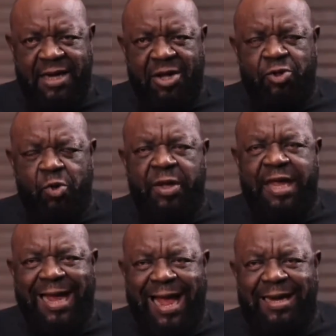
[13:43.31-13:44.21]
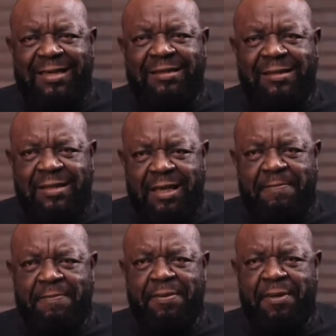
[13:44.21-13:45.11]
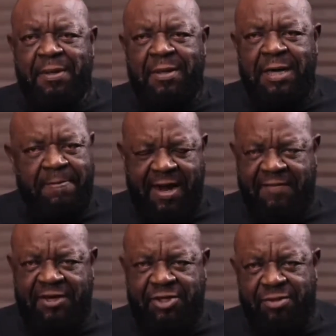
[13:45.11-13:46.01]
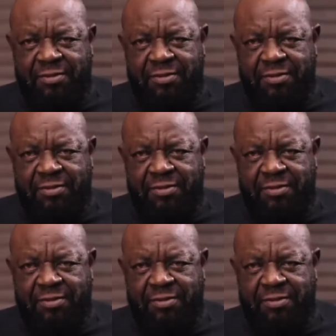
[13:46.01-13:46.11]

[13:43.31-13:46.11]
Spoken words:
So he had sleep deprivation